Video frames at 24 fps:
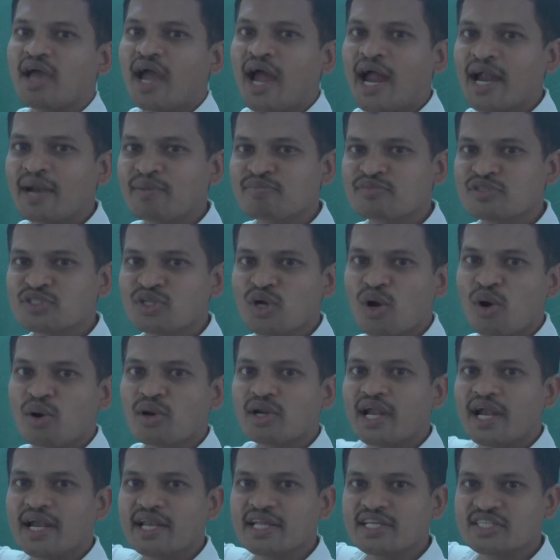absorbed
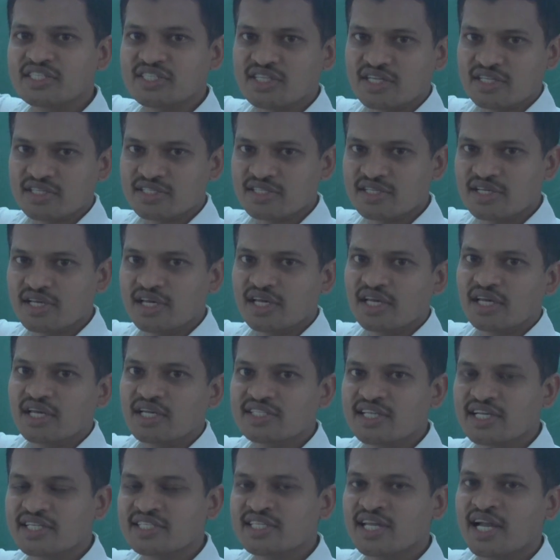radiations
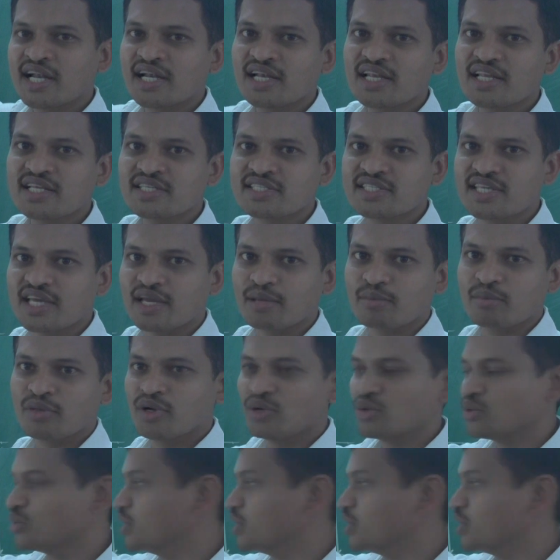is exactly same to